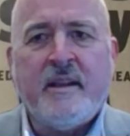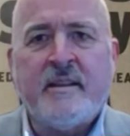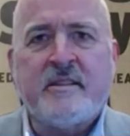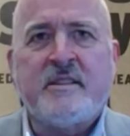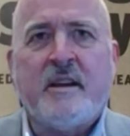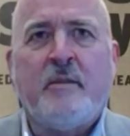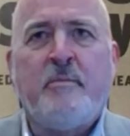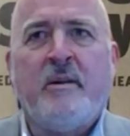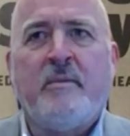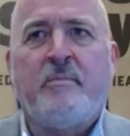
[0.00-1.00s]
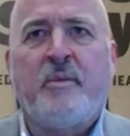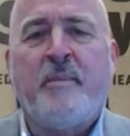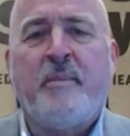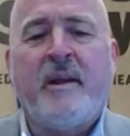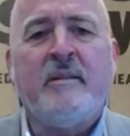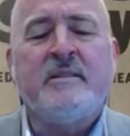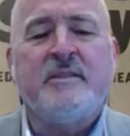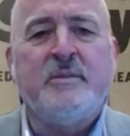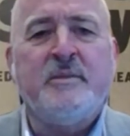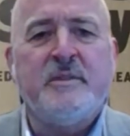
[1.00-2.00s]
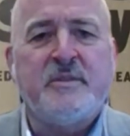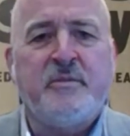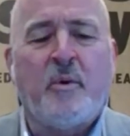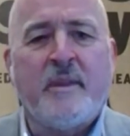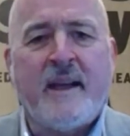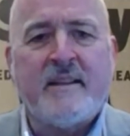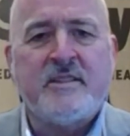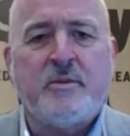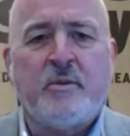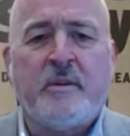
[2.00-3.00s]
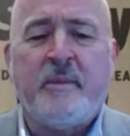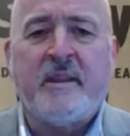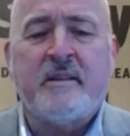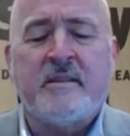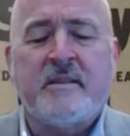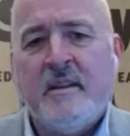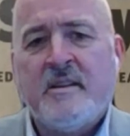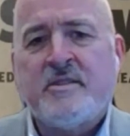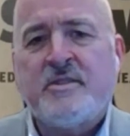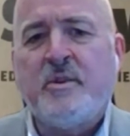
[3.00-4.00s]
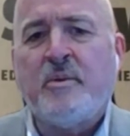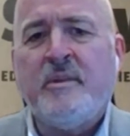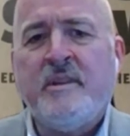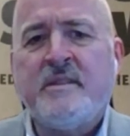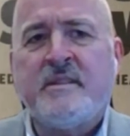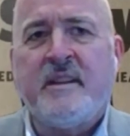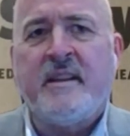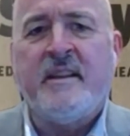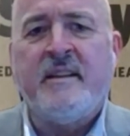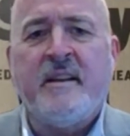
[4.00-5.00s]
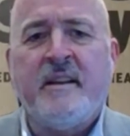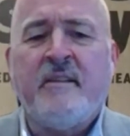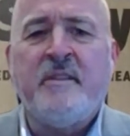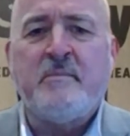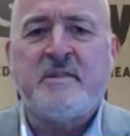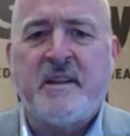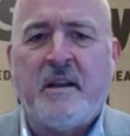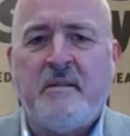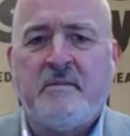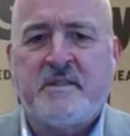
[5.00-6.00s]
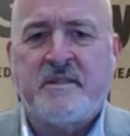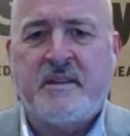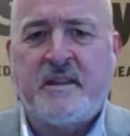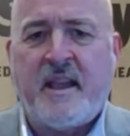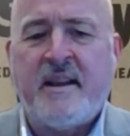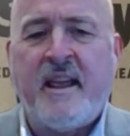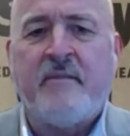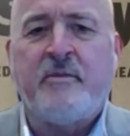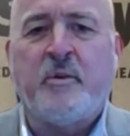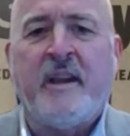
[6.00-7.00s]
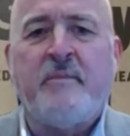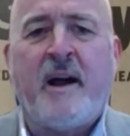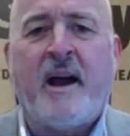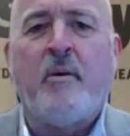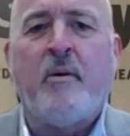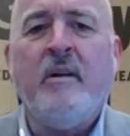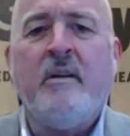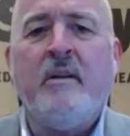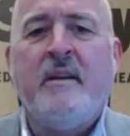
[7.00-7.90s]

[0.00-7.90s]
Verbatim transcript: is about preparing students for that story because stories in and of themselves can have great power